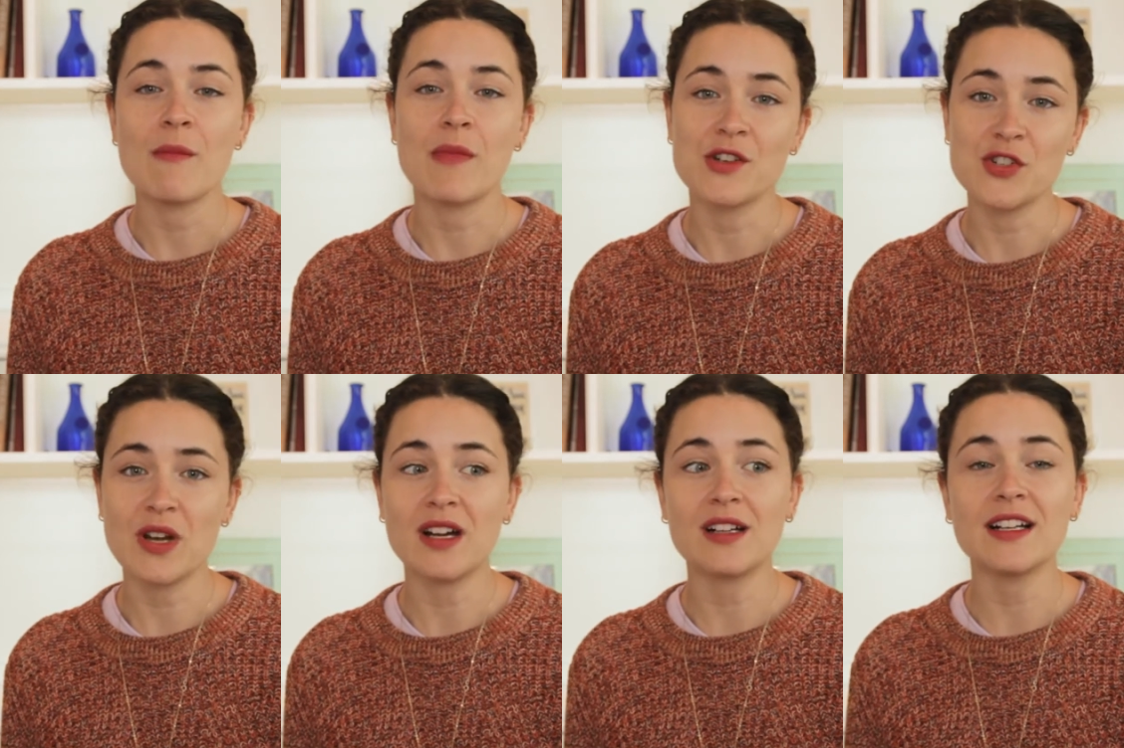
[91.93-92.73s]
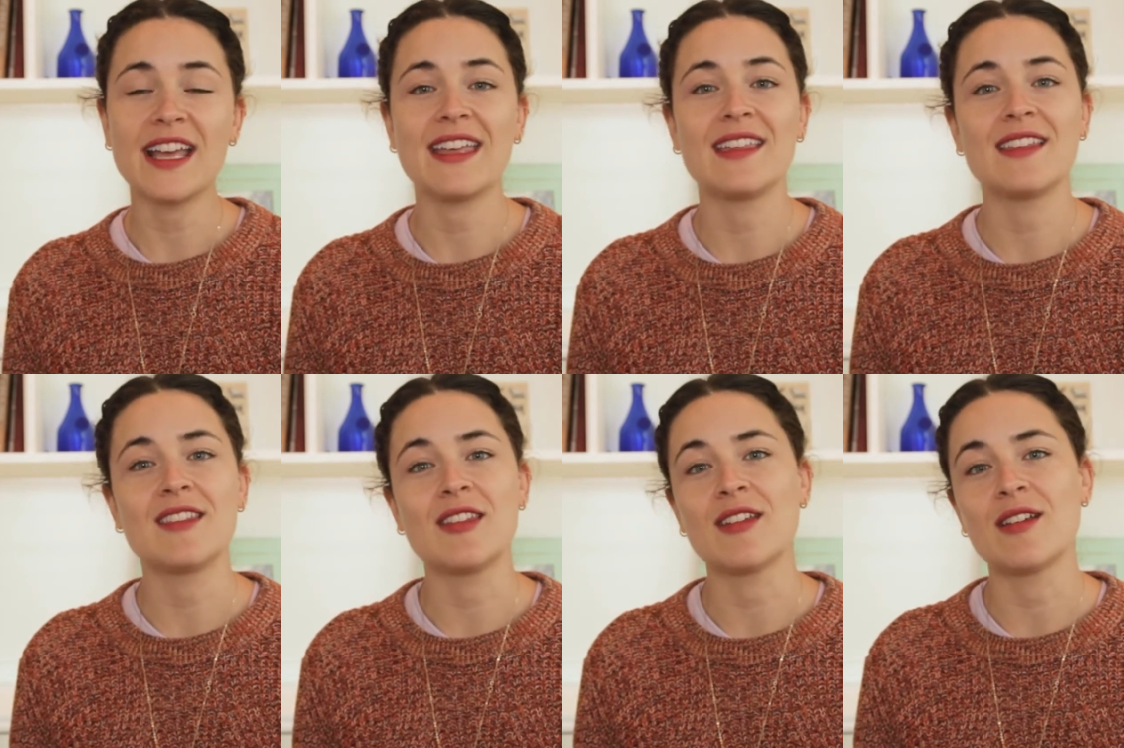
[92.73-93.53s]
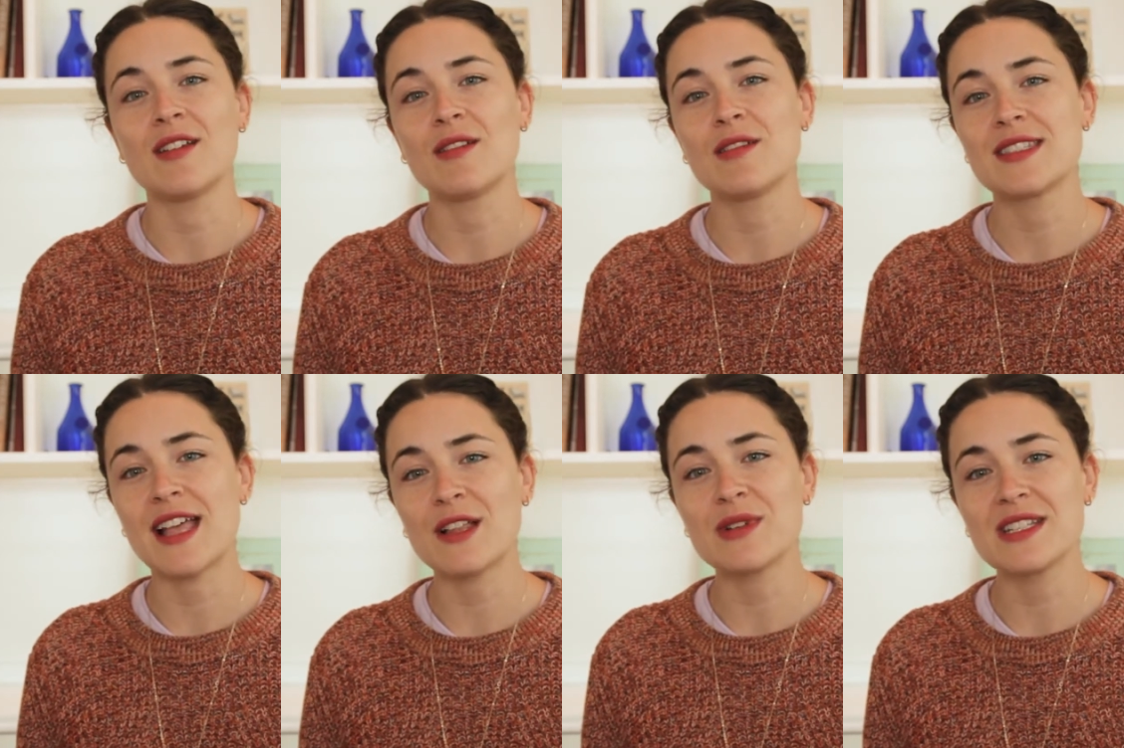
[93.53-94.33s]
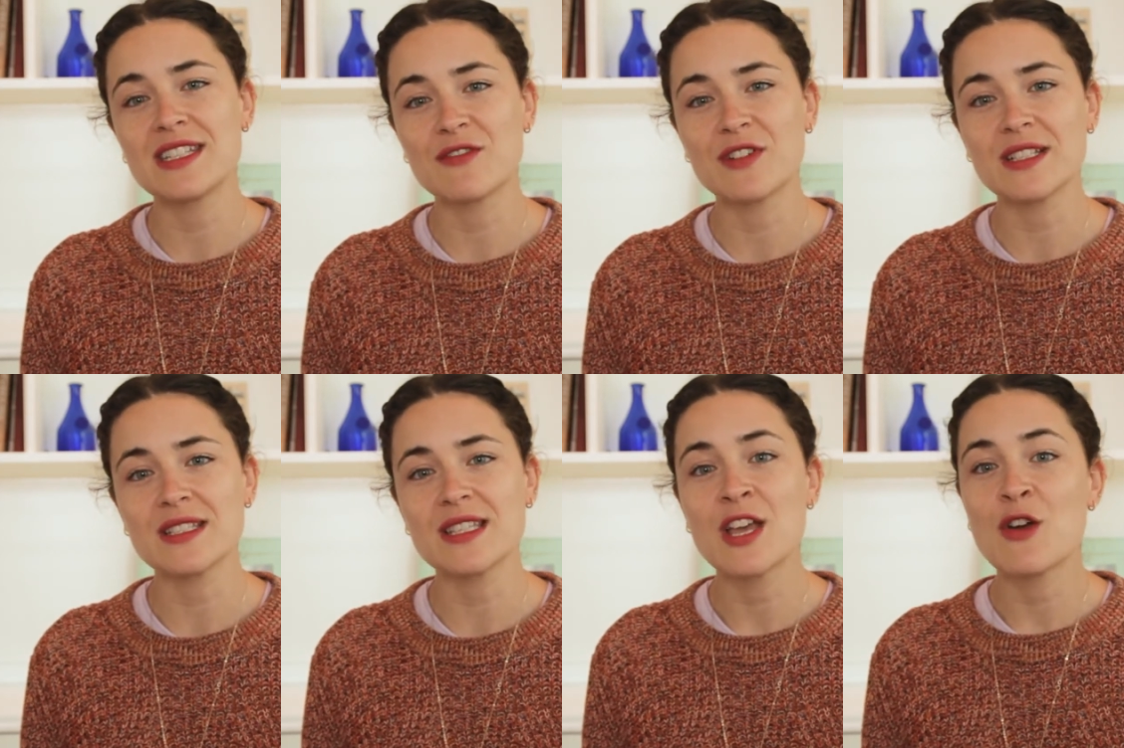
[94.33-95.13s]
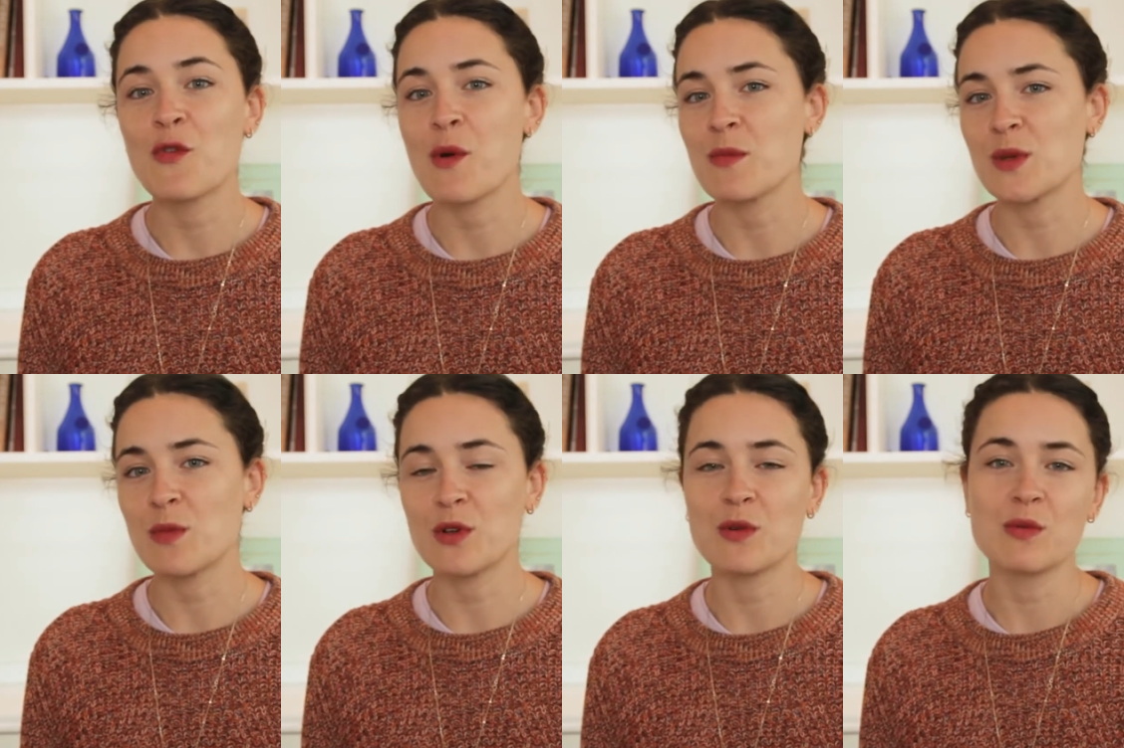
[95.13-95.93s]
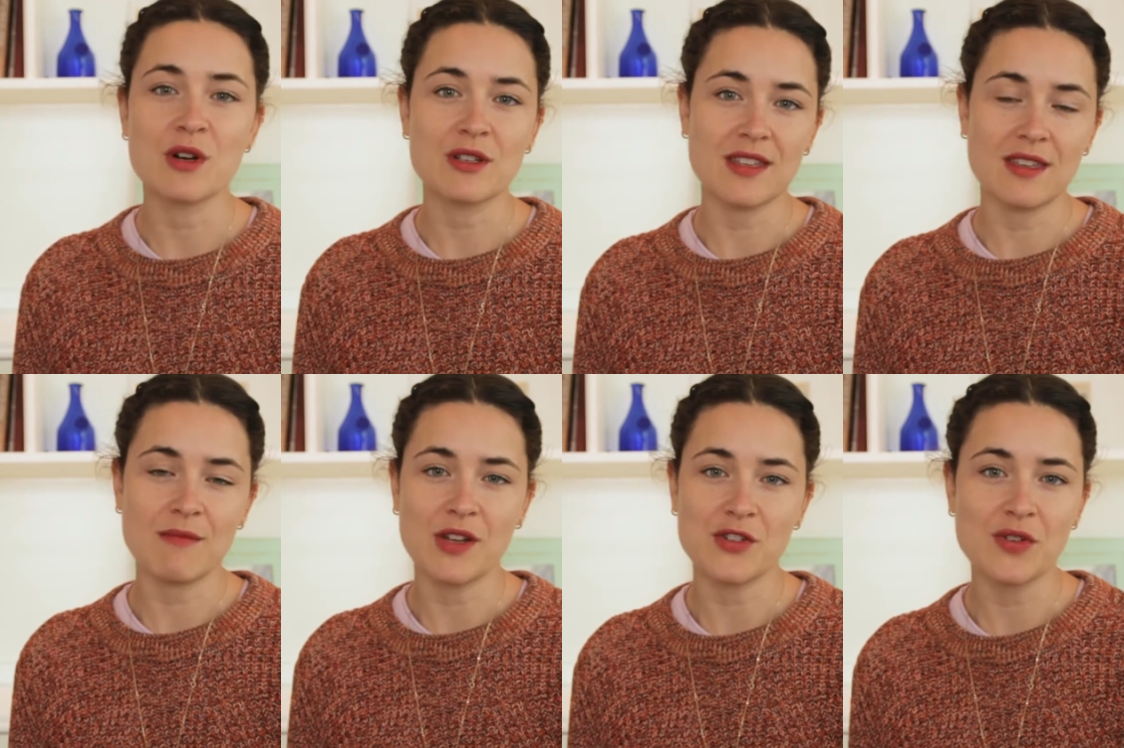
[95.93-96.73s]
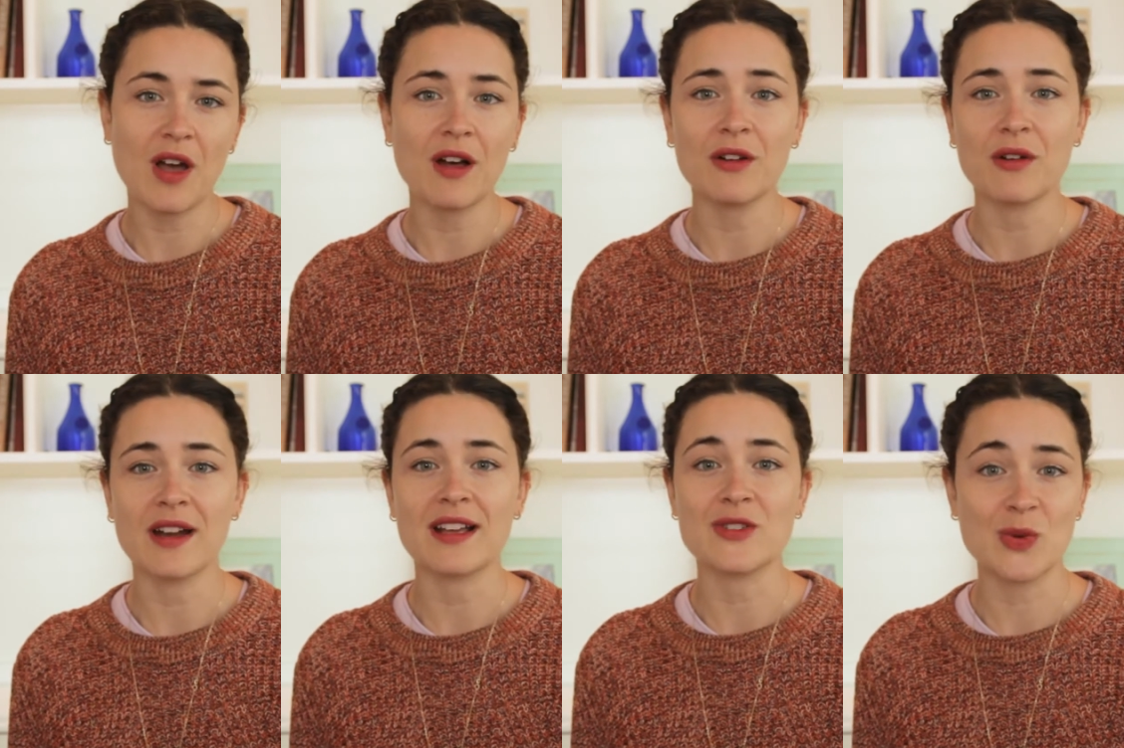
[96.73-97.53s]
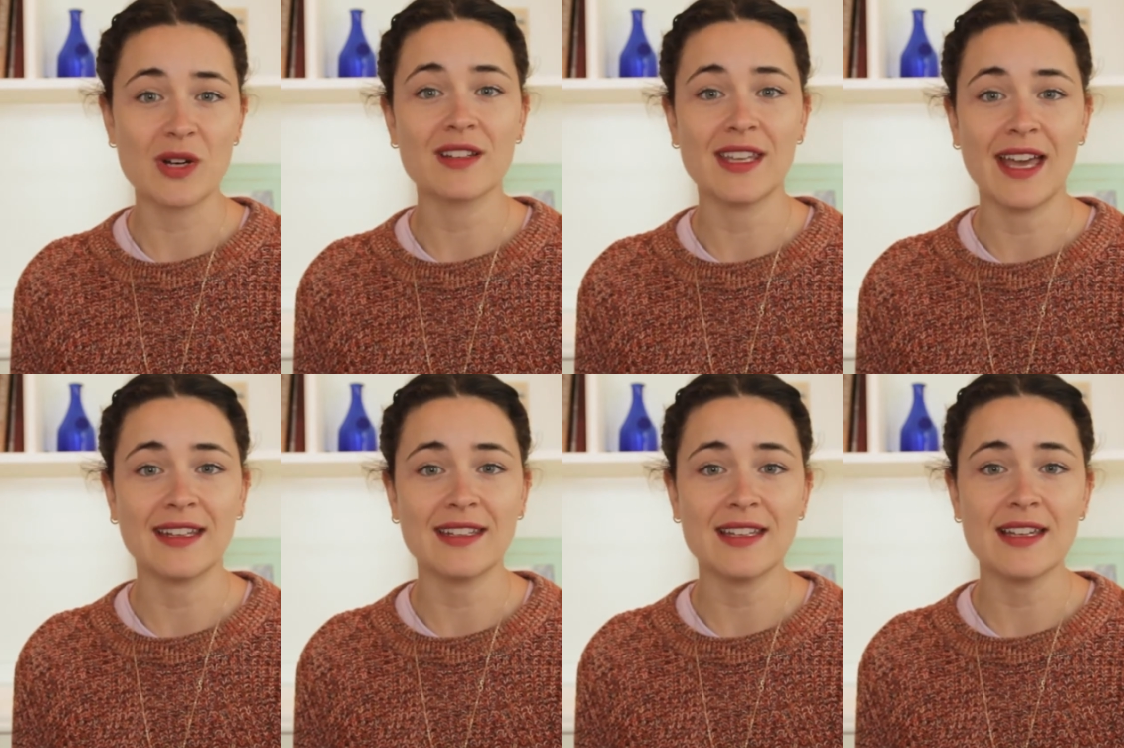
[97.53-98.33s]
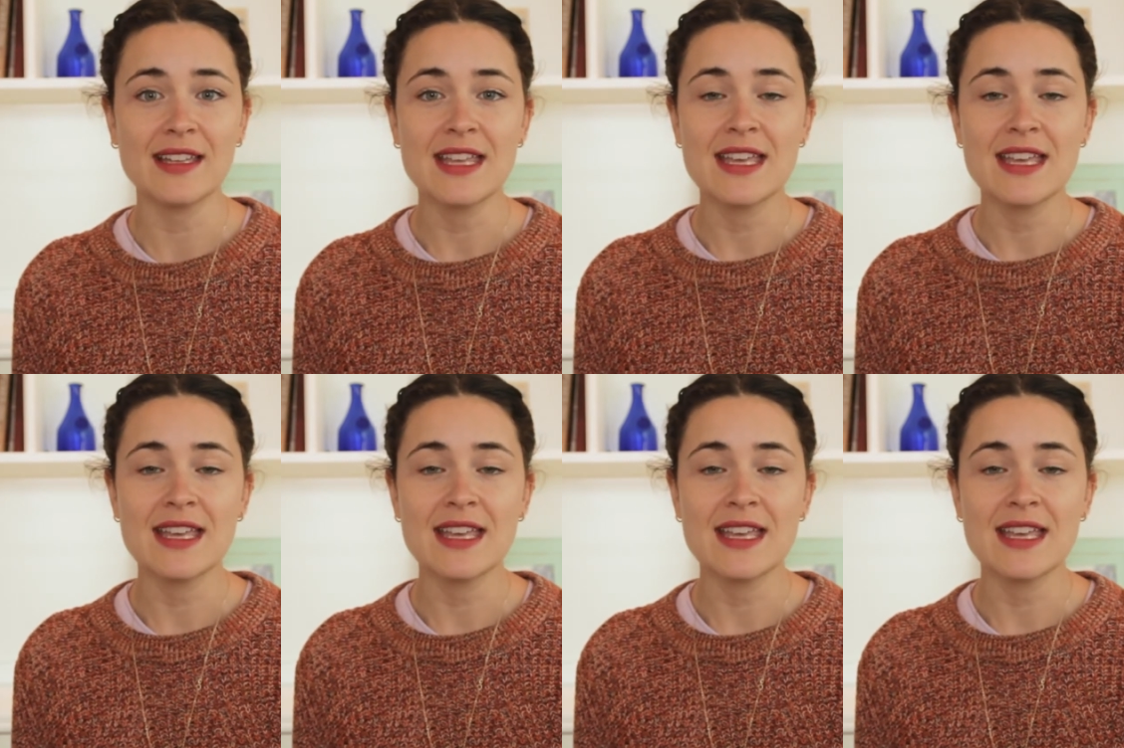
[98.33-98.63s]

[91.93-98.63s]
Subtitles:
Montreal and the salary difference from someone who works in Montreal or elsewhere in Canada